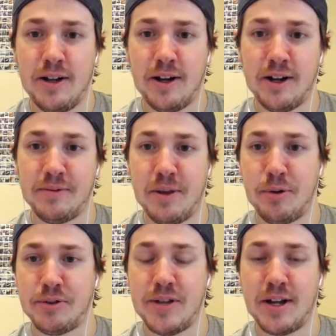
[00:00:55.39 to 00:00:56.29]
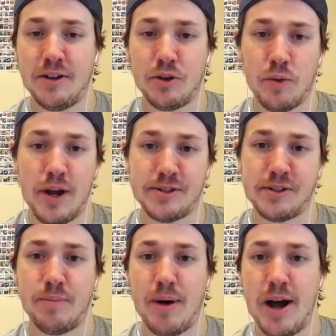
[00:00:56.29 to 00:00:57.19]
They both take on the Rays
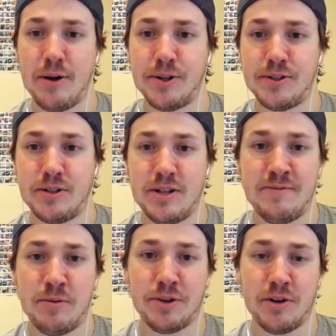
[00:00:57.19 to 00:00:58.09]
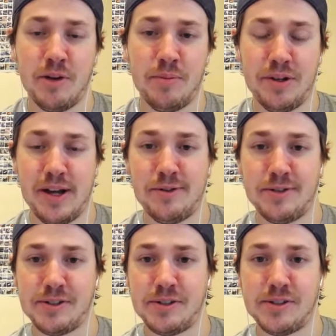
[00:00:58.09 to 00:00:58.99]
and the Pirates. Even with their up and
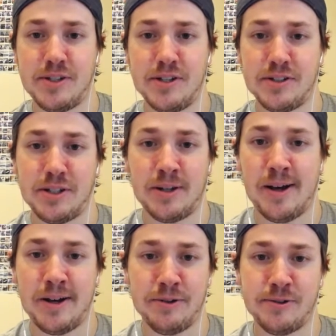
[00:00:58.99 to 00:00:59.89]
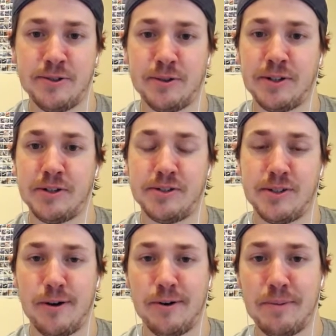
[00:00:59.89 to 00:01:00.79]
downness this season, you're still going to
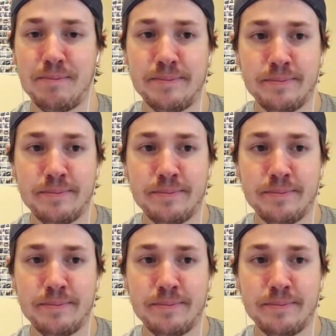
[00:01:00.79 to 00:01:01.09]
start them.